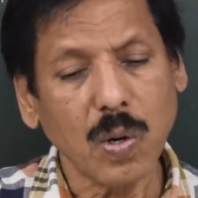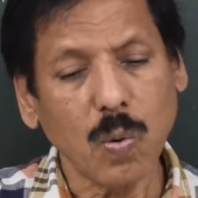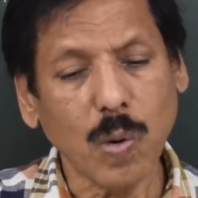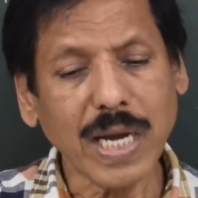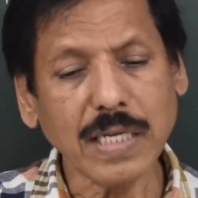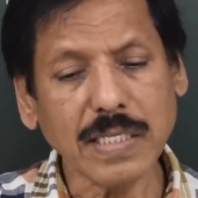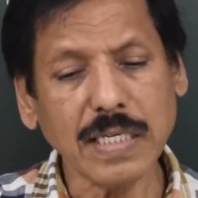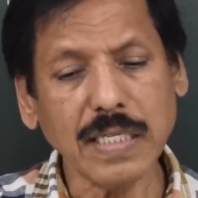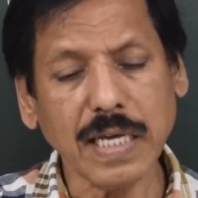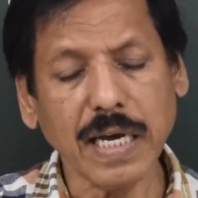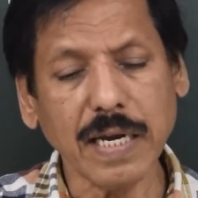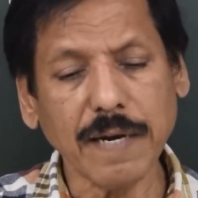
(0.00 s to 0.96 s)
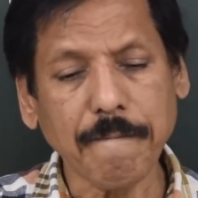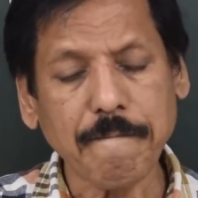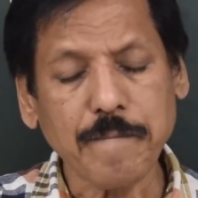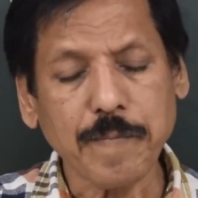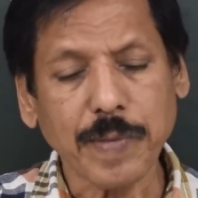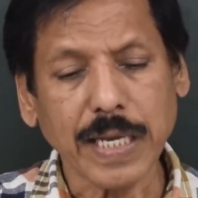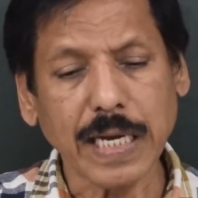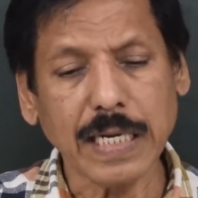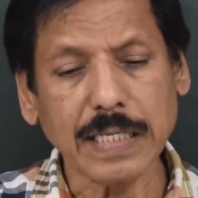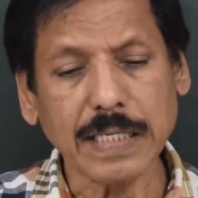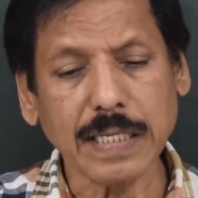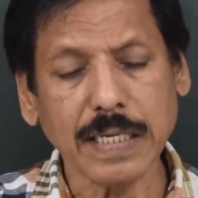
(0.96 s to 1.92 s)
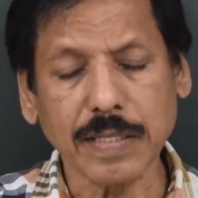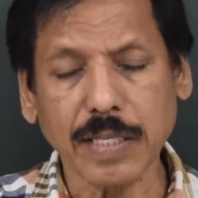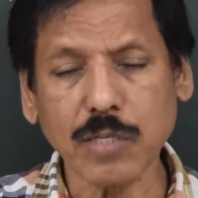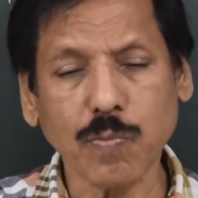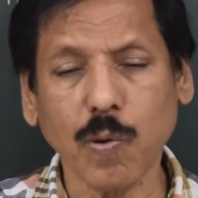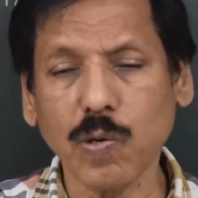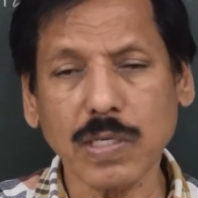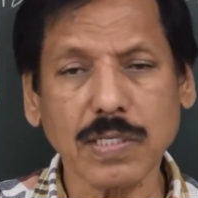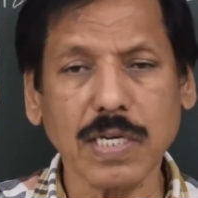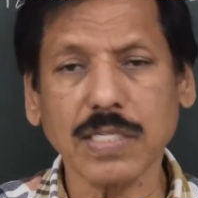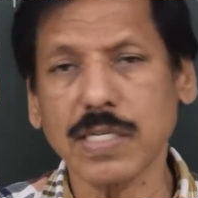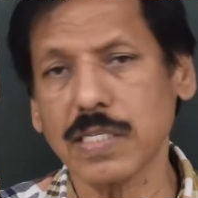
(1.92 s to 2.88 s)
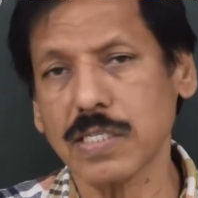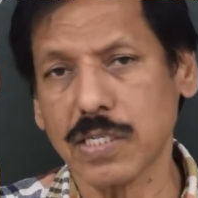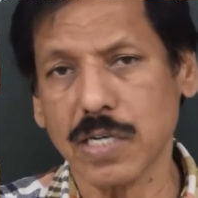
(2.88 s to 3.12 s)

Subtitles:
what I see there is this port is listed,